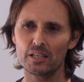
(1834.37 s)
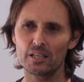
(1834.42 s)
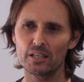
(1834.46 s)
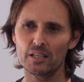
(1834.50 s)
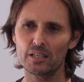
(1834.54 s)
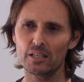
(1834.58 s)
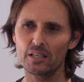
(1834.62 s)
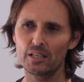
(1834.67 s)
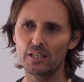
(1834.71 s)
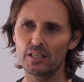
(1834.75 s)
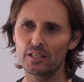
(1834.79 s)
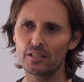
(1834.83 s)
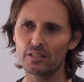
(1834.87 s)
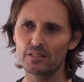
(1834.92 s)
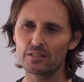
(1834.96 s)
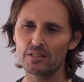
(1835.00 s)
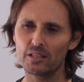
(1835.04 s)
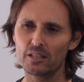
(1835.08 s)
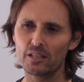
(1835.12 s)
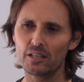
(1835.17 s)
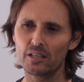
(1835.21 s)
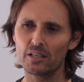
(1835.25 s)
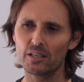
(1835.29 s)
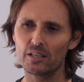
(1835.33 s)

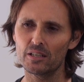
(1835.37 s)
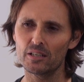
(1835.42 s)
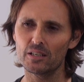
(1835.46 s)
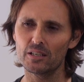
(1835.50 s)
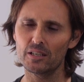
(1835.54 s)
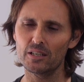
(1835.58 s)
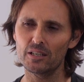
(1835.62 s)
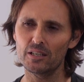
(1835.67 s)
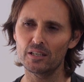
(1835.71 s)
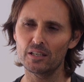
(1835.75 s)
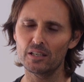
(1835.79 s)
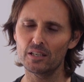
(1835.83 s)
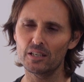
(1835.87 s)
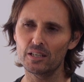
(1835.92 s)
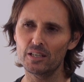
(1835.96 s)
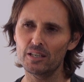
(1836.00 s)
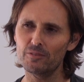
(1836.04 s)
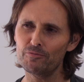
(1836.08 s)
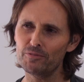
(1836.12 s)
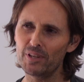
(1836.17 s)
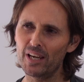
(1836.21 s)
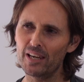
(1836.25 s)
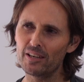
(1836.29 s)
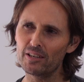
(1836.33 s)

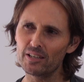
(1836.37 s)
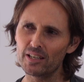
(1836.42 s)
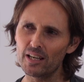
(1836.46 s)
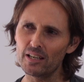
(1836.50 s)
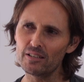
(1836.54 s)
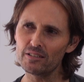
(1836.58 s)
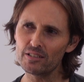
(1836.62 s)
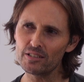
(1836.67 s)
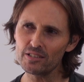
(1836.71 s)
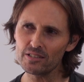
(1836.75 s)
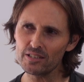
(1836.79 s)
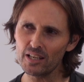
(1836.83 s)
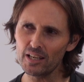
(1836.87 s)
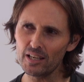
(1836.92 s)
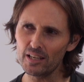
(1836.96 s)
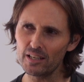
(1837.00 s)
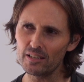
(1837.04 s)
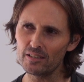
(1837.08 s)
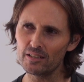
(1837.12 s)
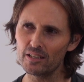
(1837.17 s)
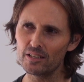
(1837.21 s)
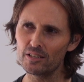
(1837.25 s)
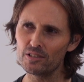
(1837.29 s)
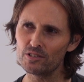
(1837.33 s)
If they could
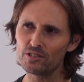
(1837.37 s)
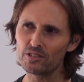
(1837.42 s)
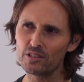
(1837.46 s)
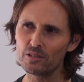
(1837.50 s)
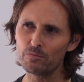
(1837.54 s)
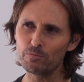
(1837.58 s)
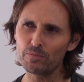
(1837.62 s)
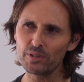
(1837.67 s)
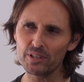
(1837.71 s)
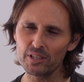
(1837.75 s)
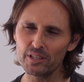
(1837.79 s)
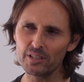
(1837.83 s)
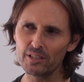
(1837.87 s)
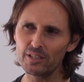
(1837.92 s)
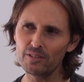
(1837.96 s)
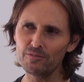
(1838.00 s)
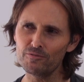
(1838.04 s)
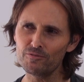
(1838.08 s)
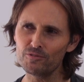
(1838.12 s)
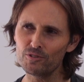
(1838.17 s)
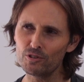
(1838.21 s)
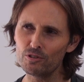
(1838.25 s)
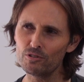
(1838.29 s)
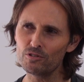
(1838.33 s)
understand that it's a completely
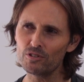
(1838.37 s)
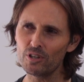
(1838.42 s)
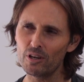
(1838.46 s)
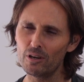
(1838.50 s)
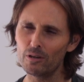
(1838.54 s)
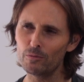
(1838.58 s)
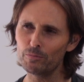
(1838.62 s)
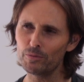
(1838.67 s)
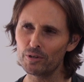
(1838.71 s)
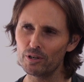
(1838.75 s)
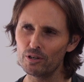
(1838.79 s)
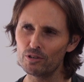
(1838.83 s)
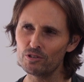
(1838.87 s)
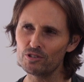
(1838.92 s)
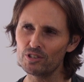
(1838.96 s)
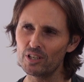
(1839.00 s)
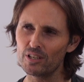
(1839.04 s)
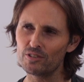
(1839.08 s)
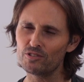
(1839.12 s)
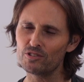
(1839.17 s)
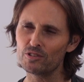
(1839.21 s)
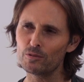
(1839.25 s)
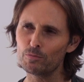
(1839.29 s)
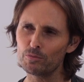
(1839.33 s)
futile
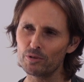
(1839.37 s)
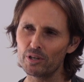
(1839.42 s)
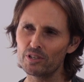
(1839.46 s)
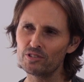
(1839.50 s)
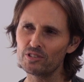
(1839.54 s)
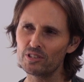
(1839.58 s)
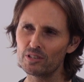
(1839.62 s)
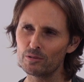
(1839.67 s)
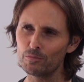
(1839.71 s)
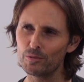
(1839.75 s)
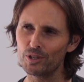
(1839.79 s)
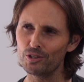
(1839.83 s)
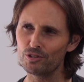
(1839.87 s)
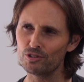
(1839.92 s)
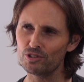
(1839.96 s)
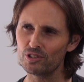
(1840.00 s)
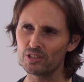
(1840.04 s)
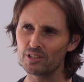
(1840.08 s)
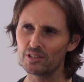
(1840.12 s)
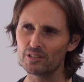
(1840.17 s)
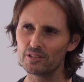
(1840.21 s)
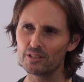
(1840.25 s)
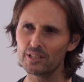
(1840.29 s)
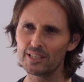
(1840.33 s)
process suppressing
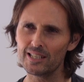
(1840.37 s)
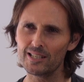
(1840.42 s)
emotion,